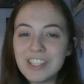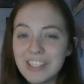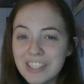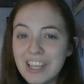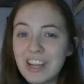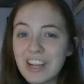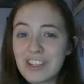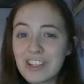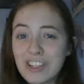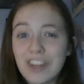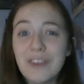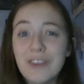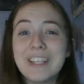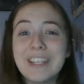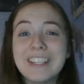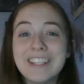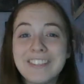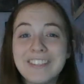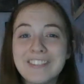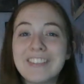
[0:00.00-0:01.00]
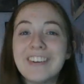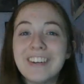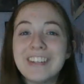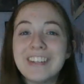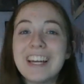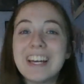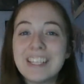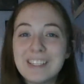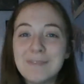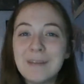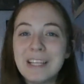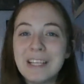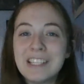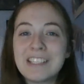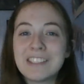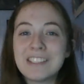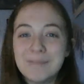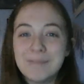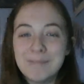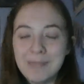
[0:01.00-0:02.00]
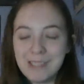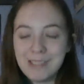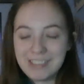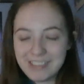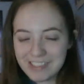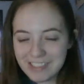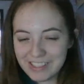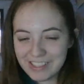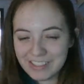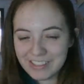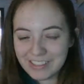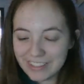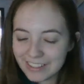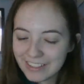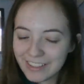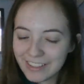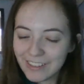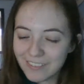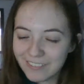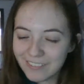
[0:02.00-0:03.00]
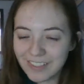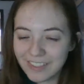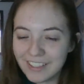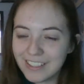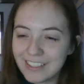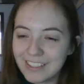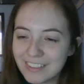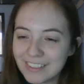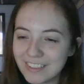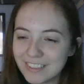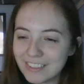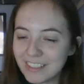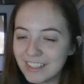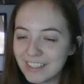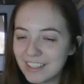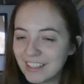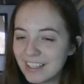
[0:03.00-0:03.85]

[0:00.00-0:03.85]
and they're showing they've got an animation budget. And I love it.